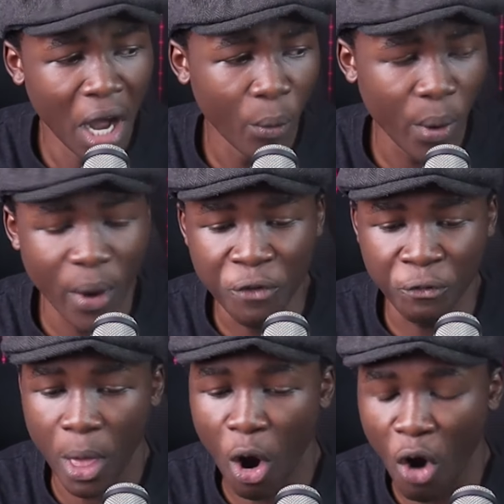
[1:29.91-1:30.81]
We went
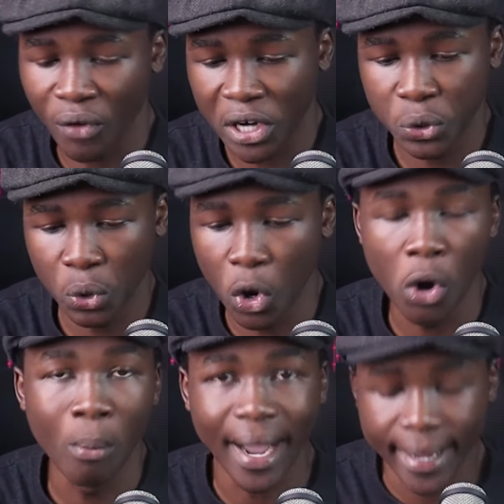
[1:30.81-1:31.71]
for the over 2
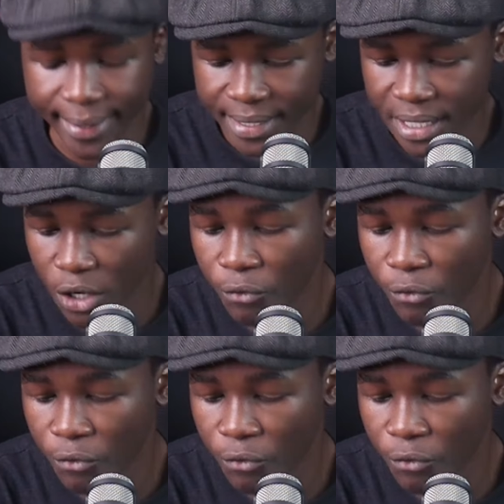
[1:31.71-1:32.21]
goal market instead